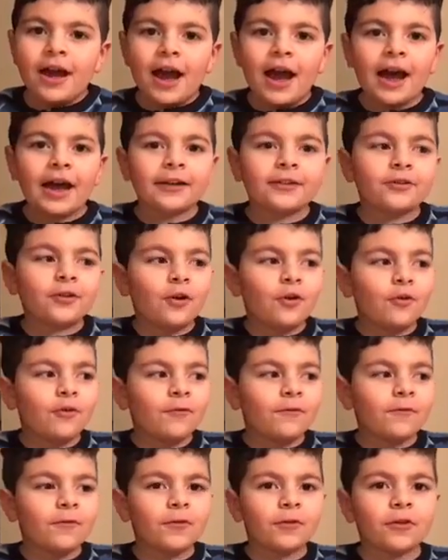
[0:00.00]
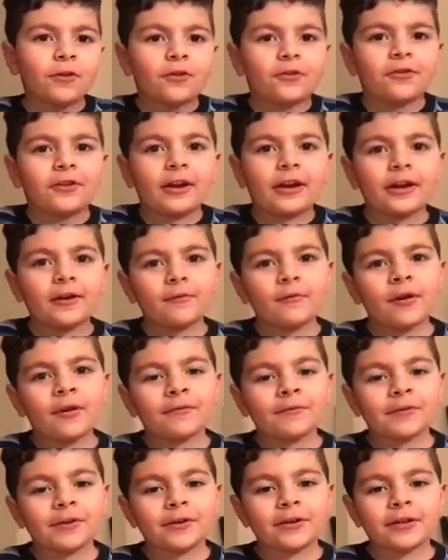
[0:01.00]
I know for the second
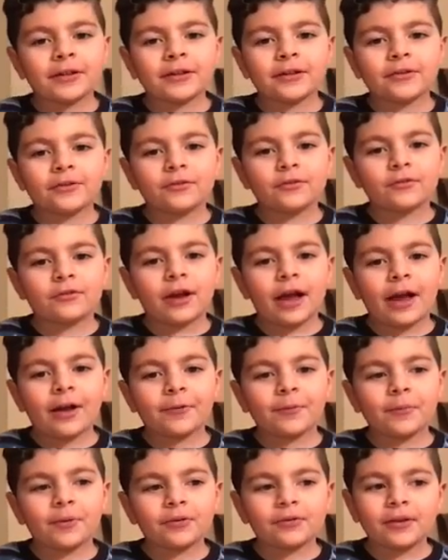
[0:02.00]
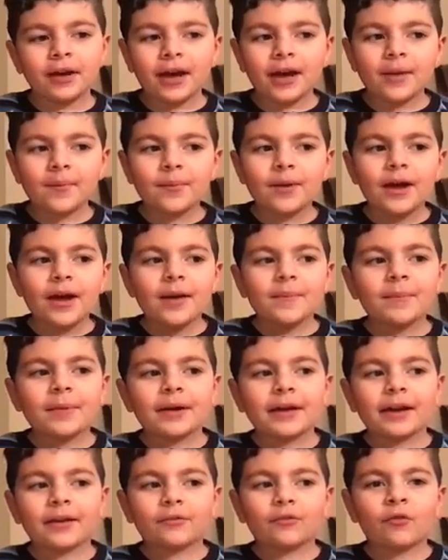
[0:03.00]
one we're gonna do Cosmo Time,
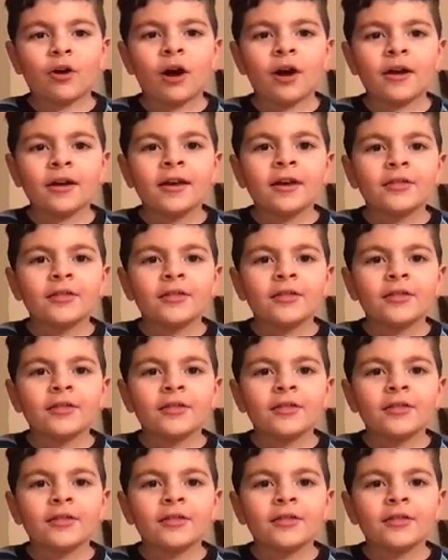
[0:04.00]
but guess what?